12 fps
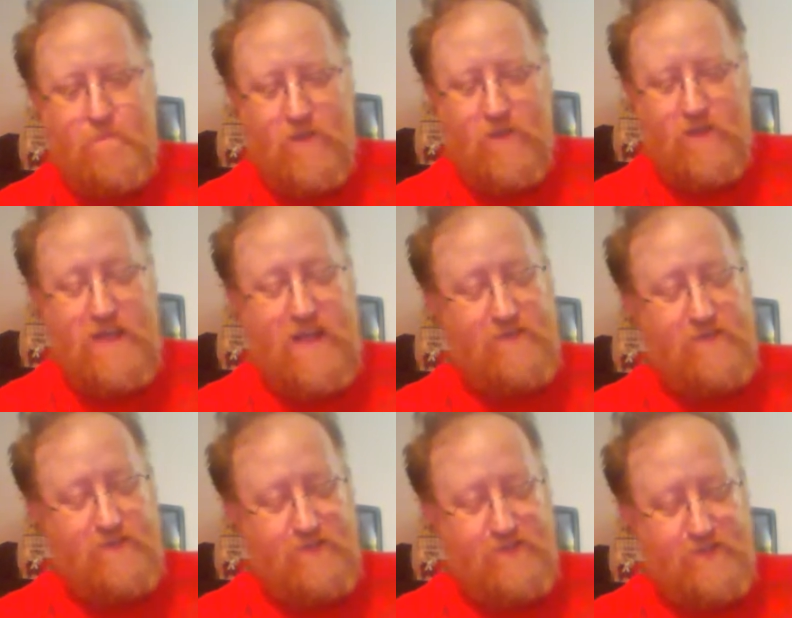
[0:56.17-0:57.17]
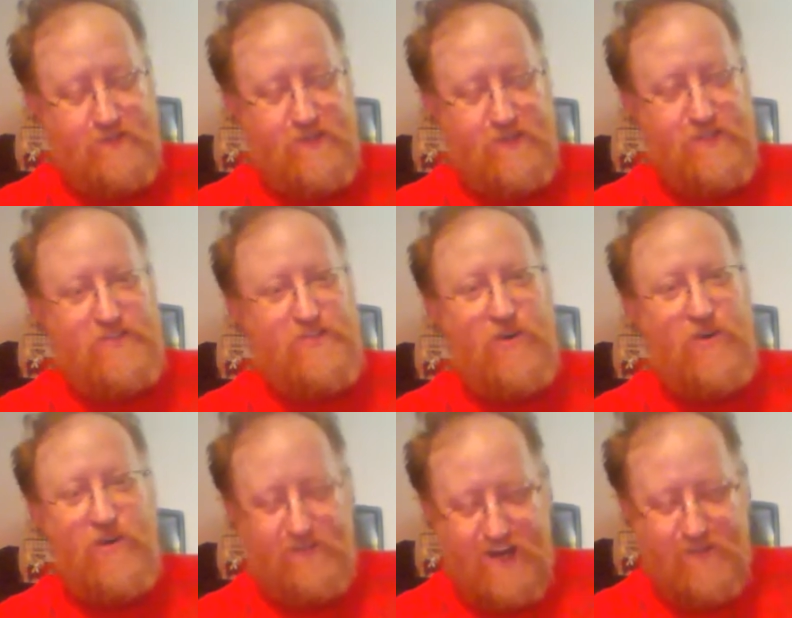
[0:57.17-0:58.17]
It's a dark
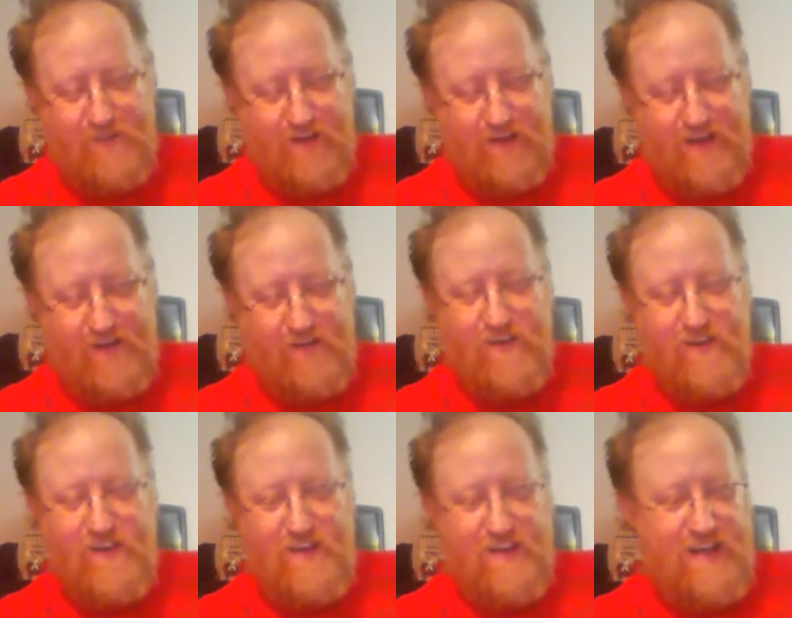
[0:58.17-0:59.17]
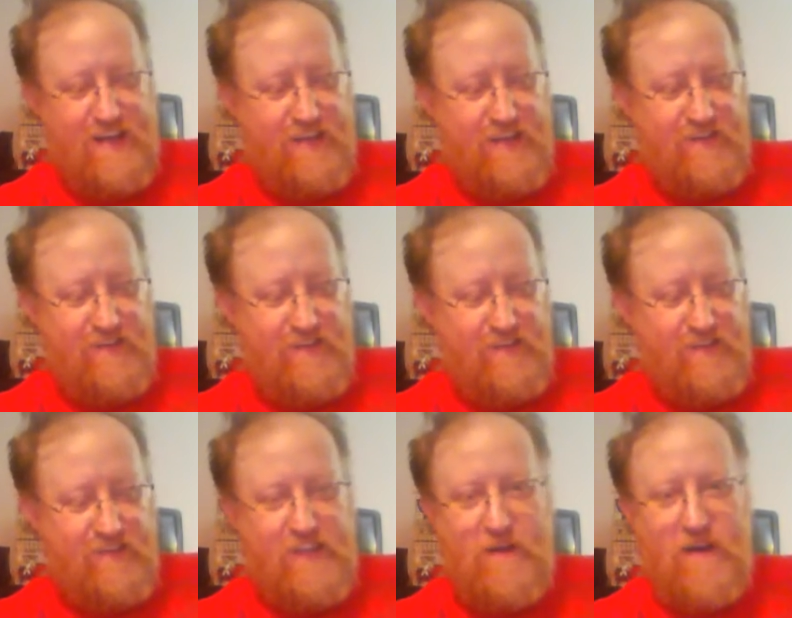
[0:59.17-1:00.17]
time right now, and you
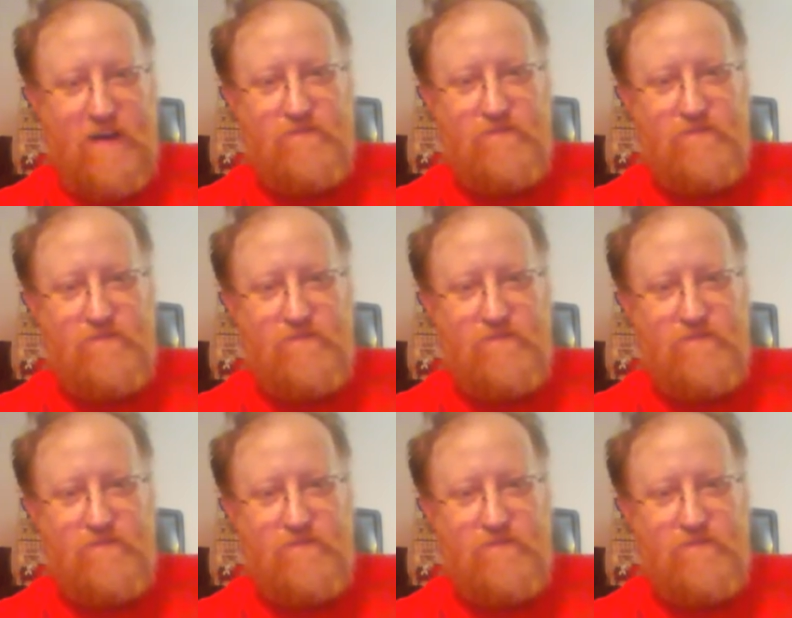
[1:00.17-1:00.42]
get about,